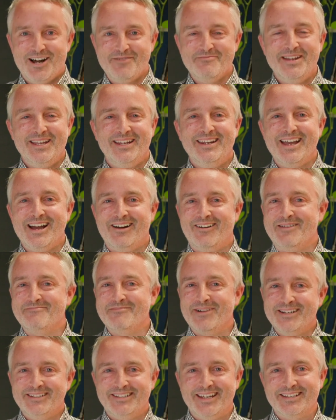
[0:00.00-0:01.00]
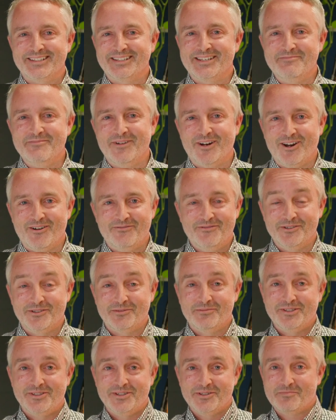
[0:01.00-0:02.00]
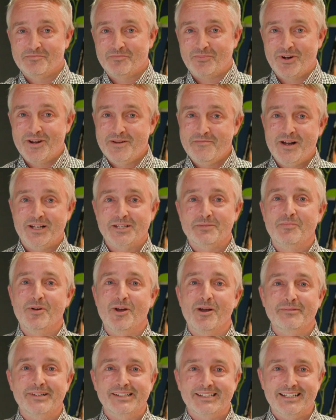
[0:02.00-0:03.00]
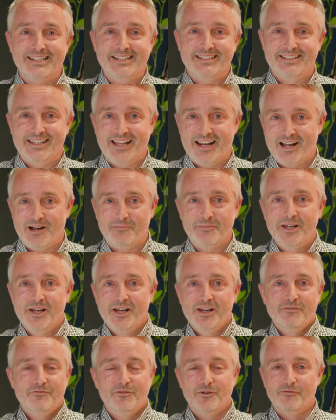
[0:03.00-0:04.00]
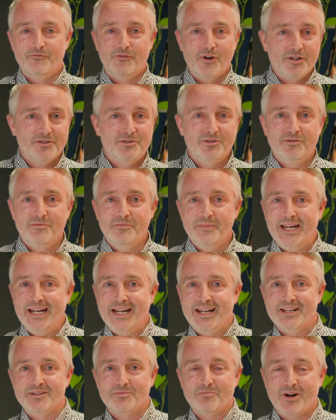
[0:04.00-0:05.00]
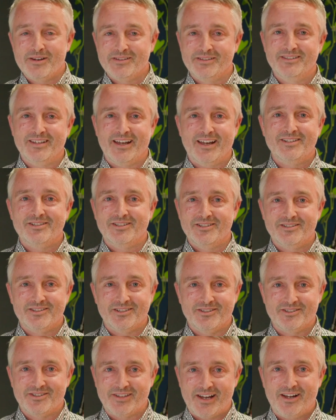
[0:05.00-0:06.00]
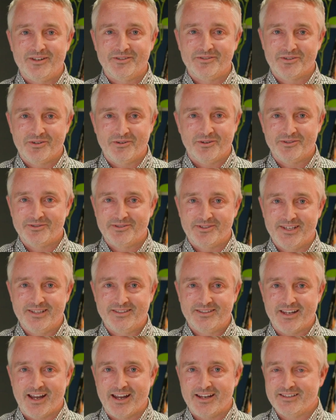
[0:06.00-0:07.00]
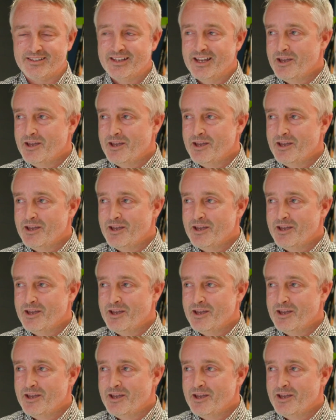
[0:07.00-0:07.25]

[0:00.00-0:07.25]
I'm here now at my desk in my office, which is pretty much permanently set up for virtual meetings, presentations and sales calls these days.